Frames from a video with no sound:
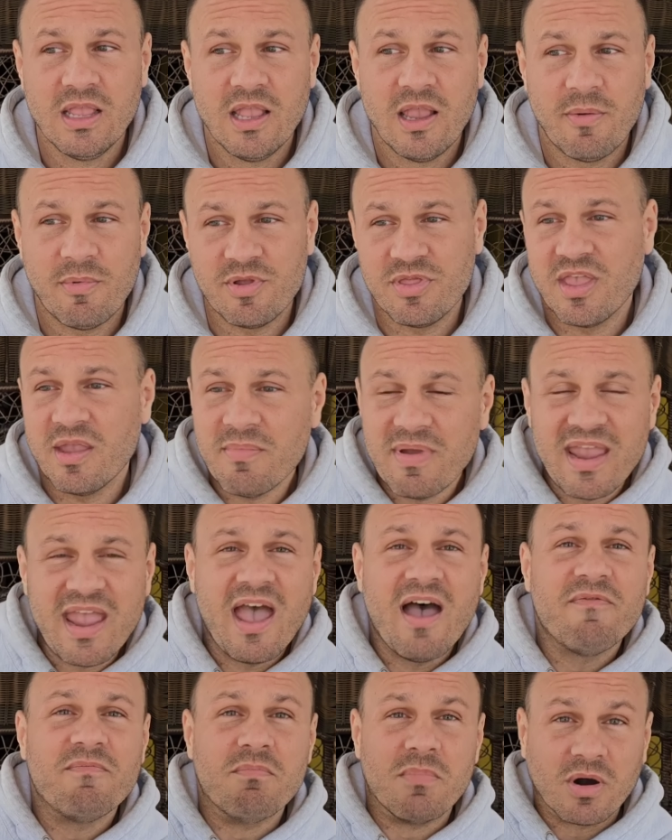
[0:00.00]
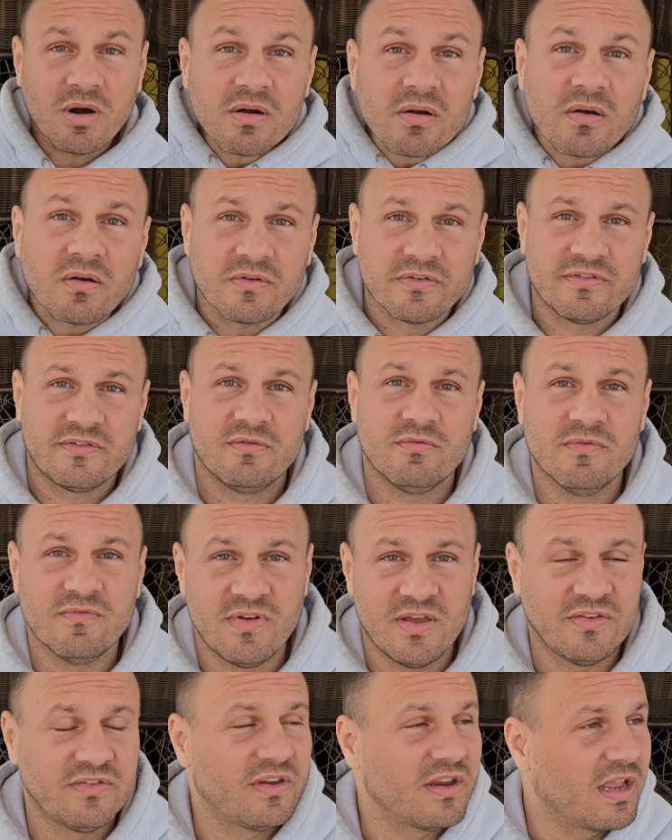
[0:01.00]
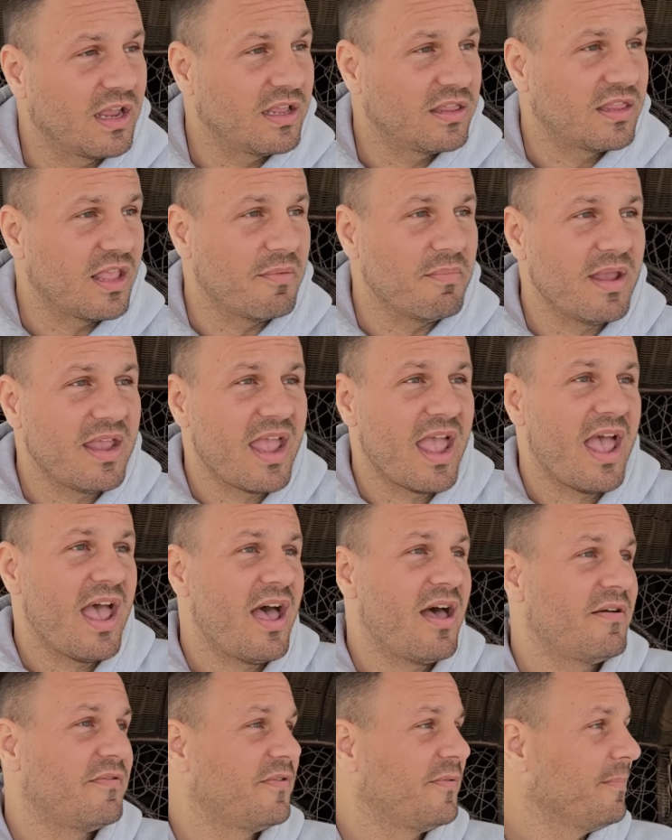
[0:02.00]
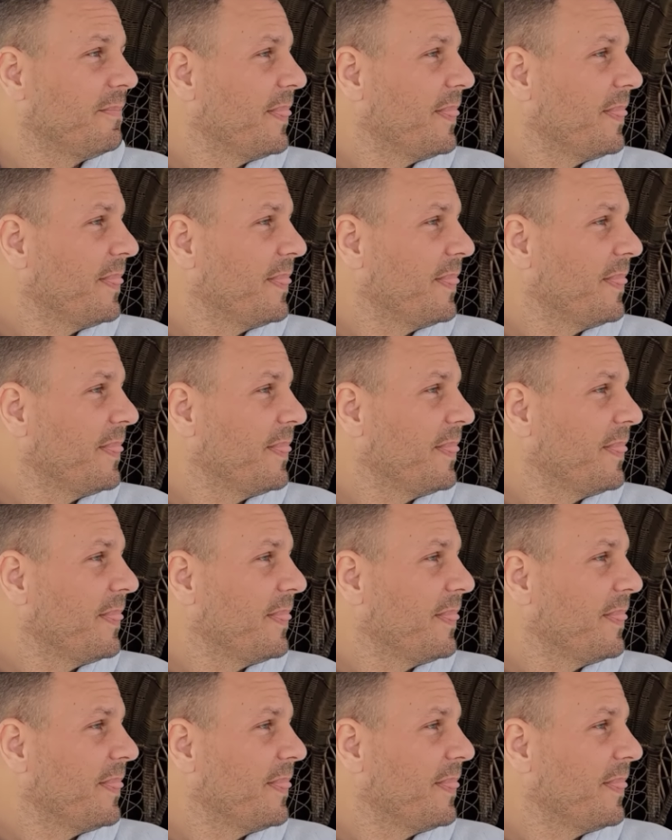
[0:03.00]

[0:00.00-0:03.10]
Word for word: I mean, they may have murders to investigate, they may have